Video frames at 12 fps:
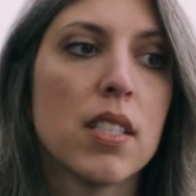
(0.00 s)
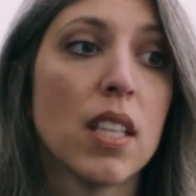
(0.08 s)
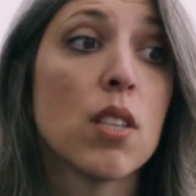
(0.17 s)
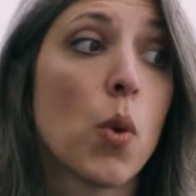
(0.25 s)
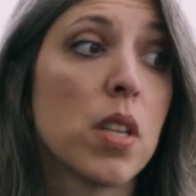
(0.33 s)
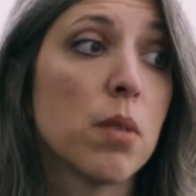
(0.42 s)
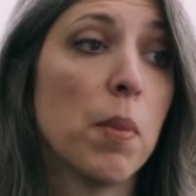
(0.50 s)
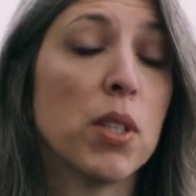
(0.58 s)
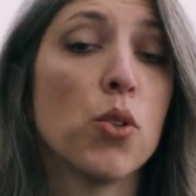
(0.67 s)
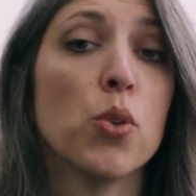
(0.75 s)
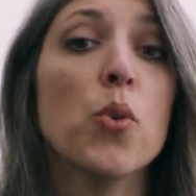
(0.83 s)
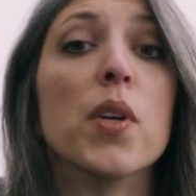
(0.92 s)
That's what it's
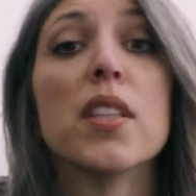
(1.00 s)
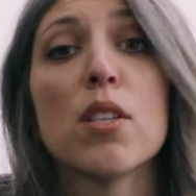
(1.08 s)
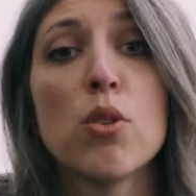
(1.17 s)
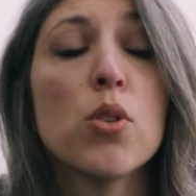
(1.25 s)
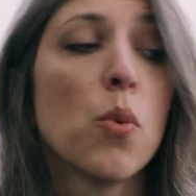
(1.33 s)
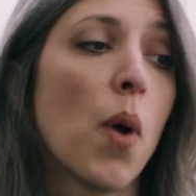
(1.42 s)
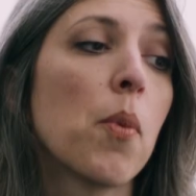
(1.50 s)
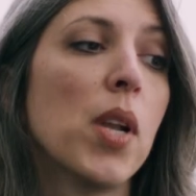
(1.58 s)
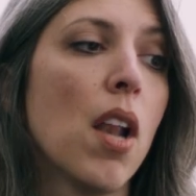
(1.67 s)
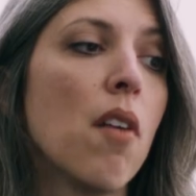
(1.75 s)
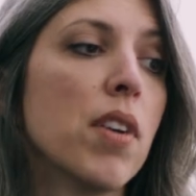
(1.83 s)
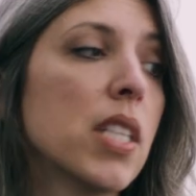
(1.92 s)
meant to do, and that's also why we
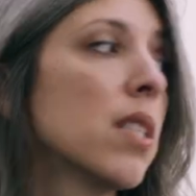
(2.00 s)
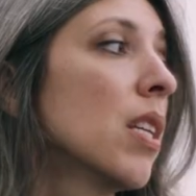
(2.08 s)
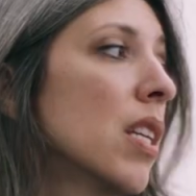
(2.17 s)
love it.